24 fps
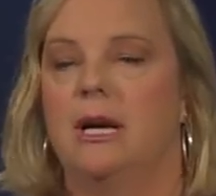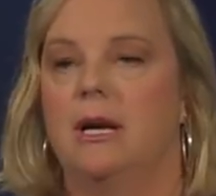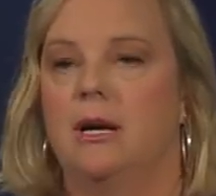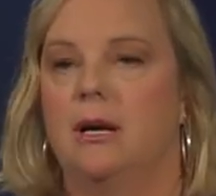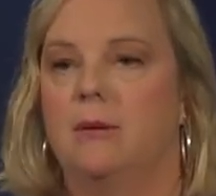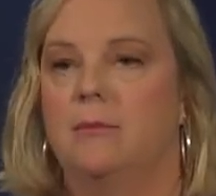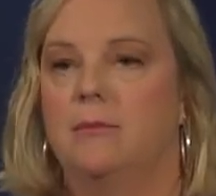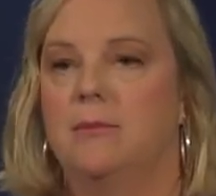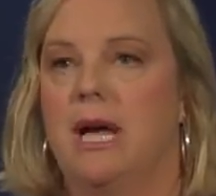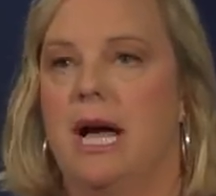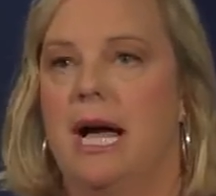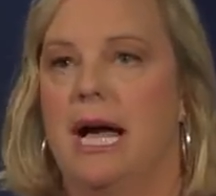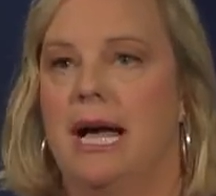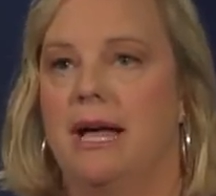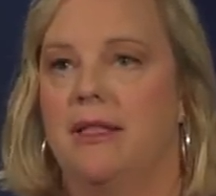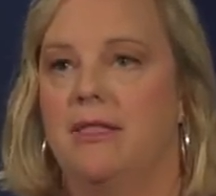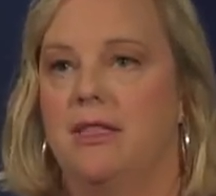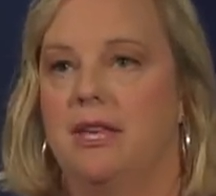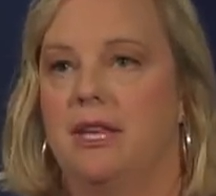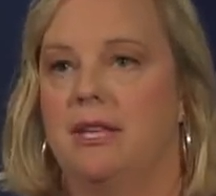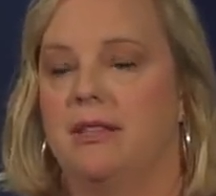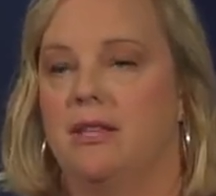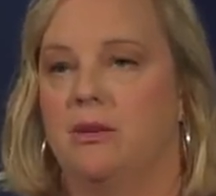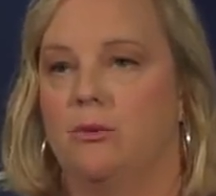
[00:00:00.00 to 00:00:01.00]
I
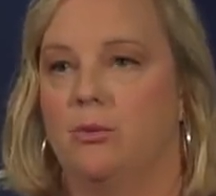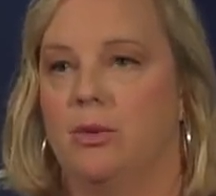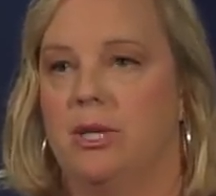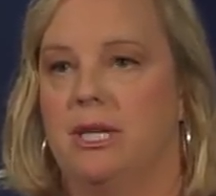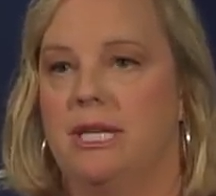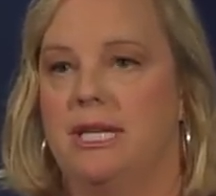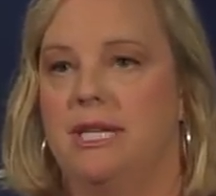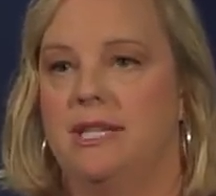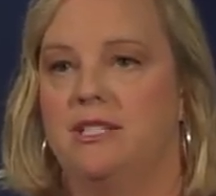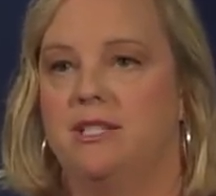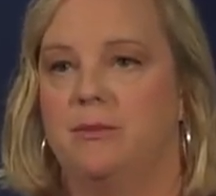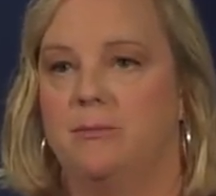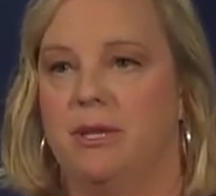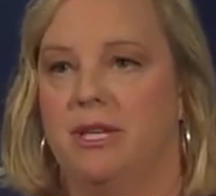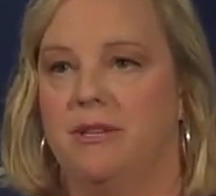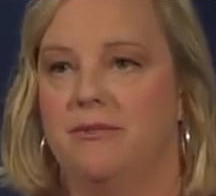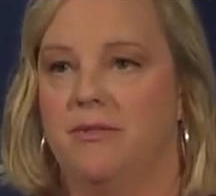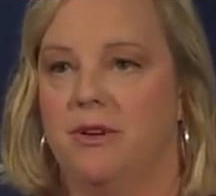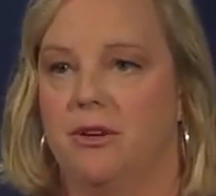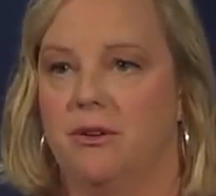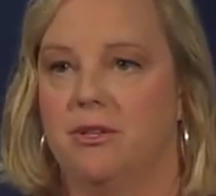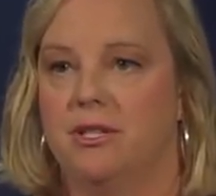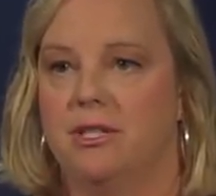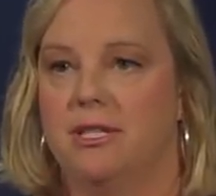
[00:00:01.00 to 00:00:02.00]
think that we need to be
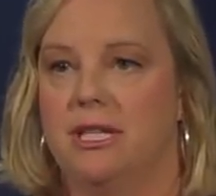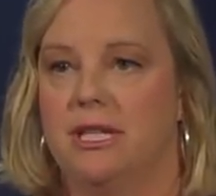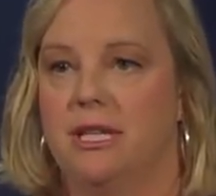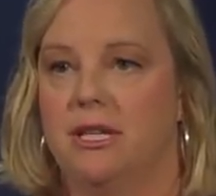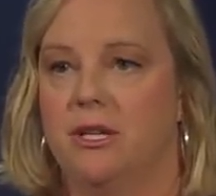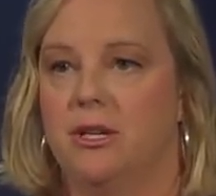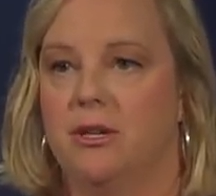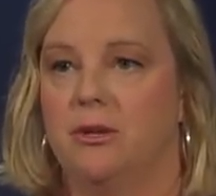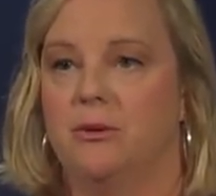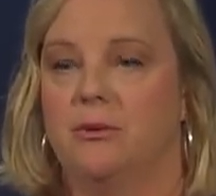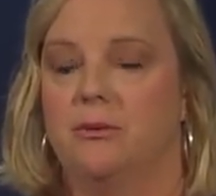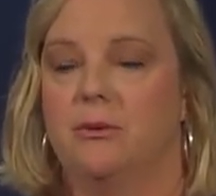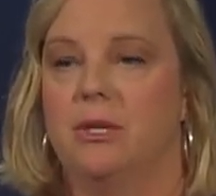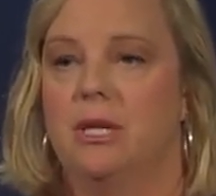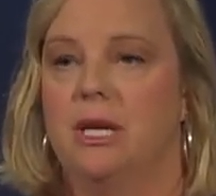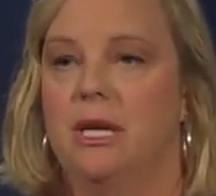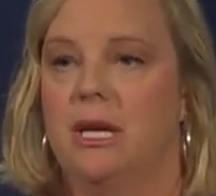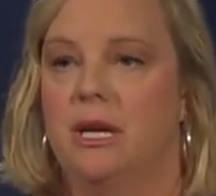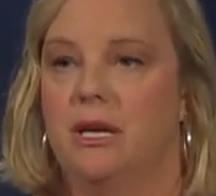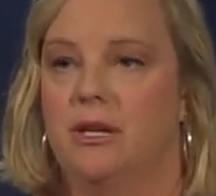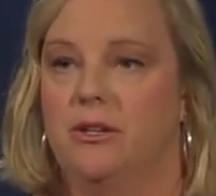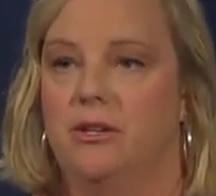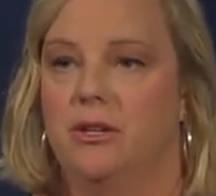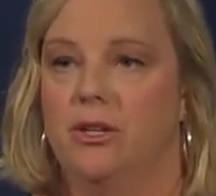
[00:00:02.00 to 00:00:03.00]
focusing on,
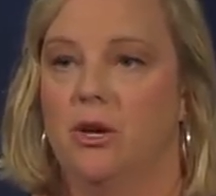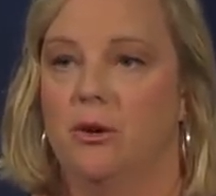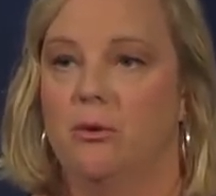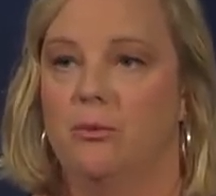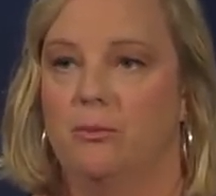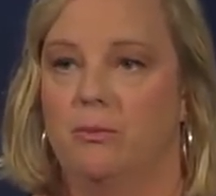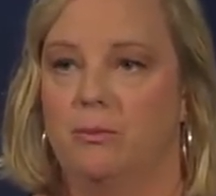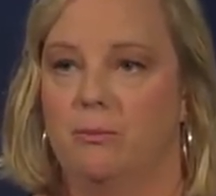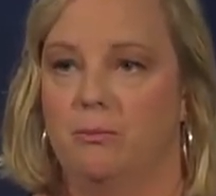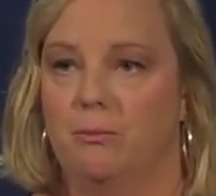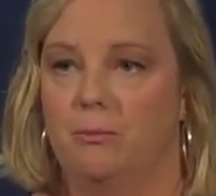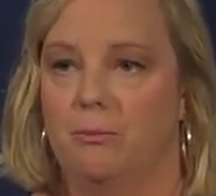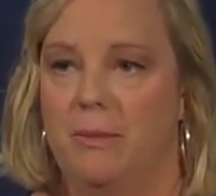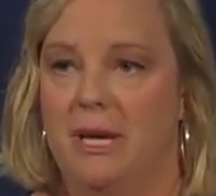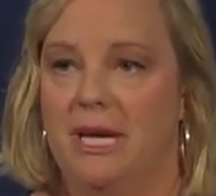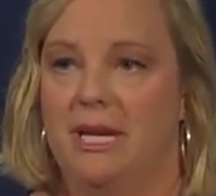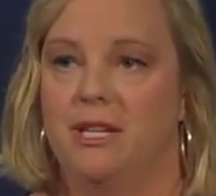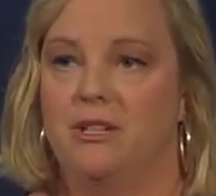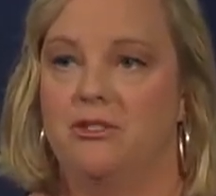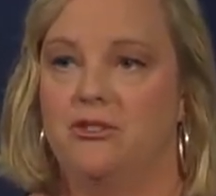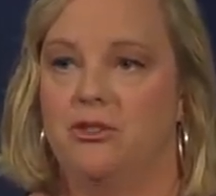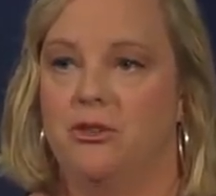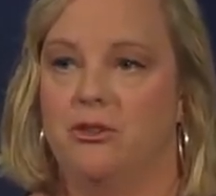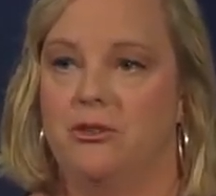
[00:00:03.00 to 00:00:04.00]
you know,
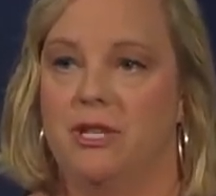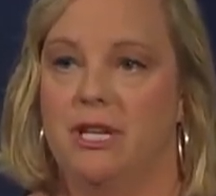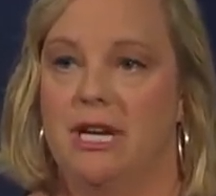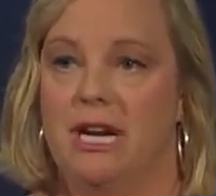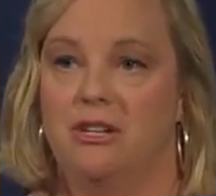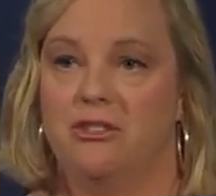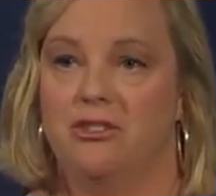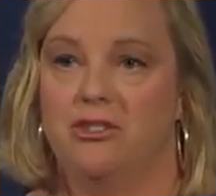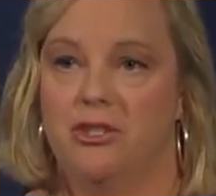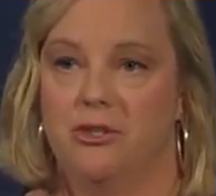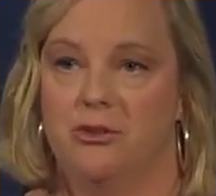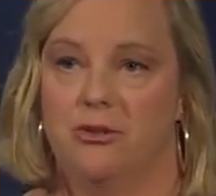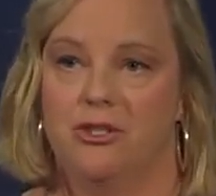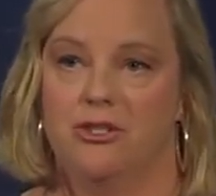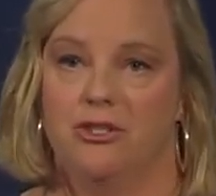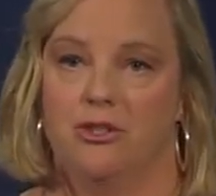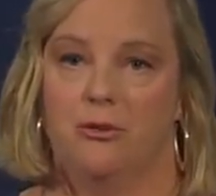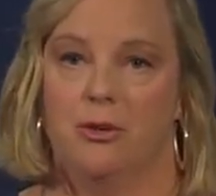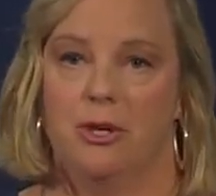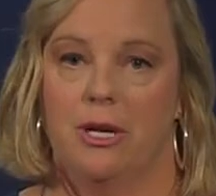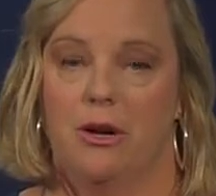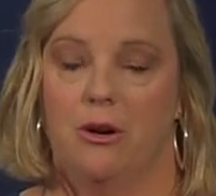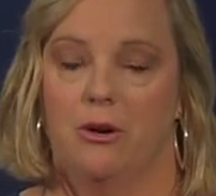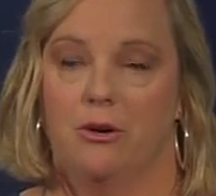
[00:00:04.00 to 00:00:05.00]
making sure that our
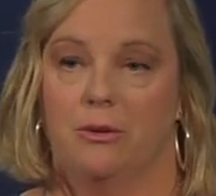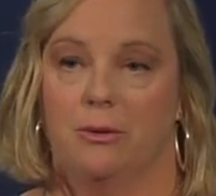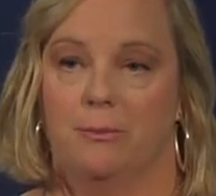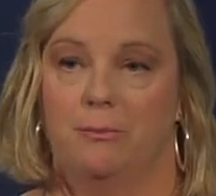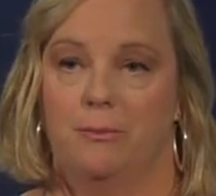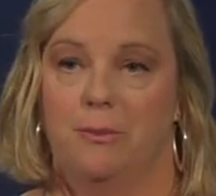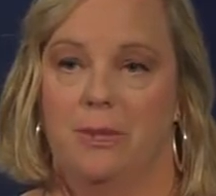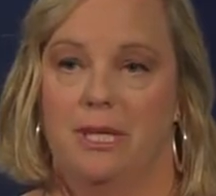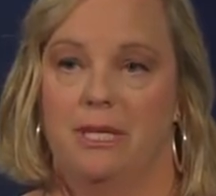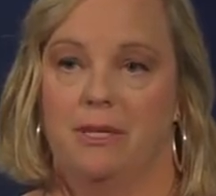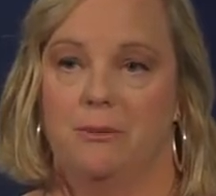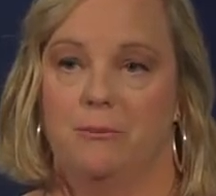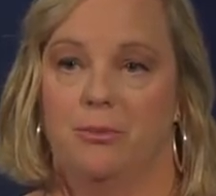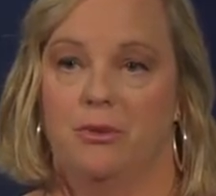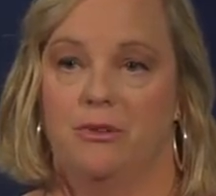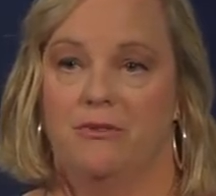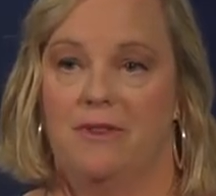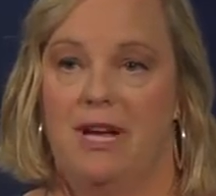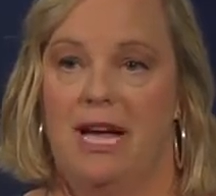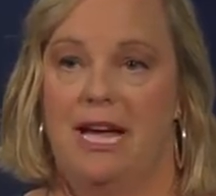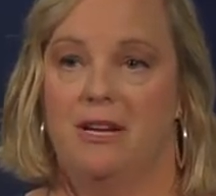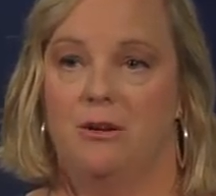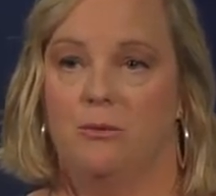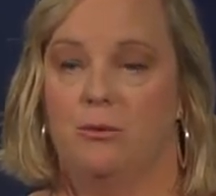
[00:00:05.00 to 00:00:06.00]
students are being
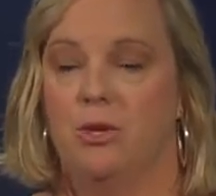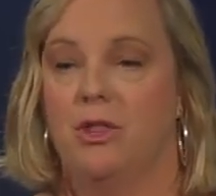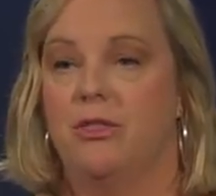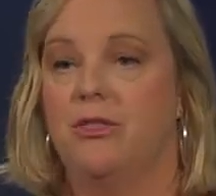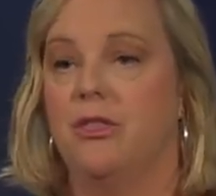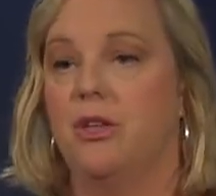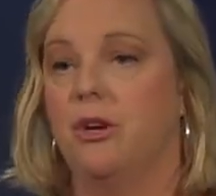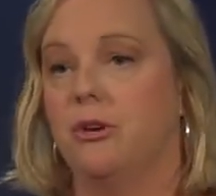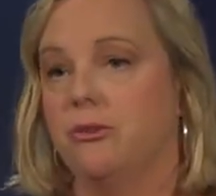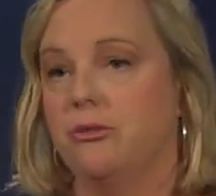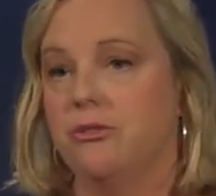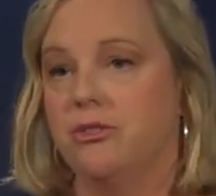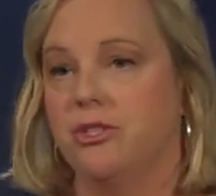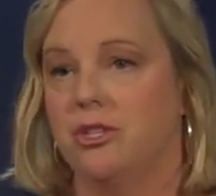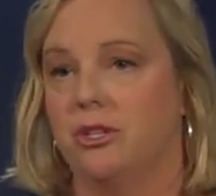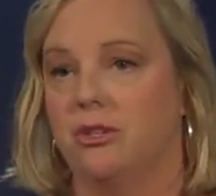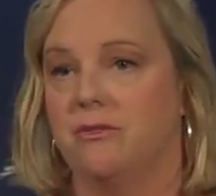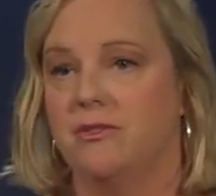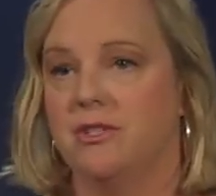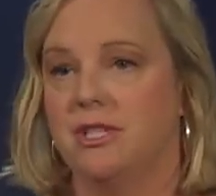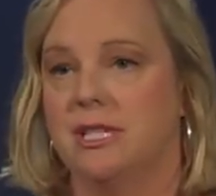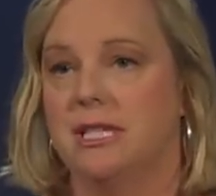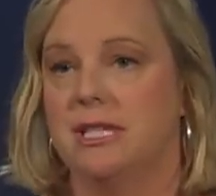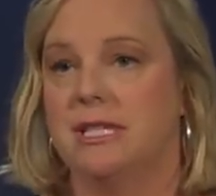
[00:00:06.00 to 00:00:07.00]
provided with those
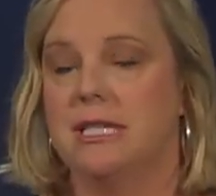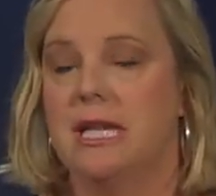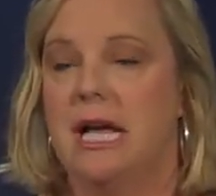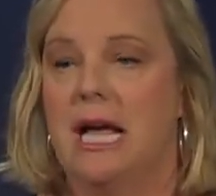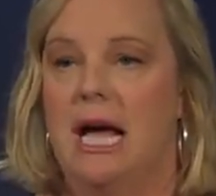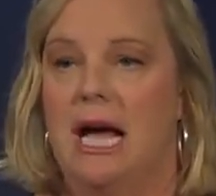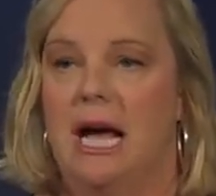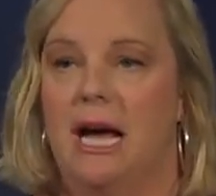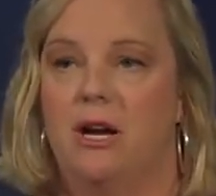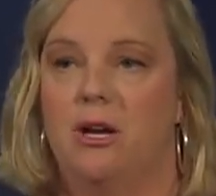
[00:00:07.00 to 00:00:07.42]
services.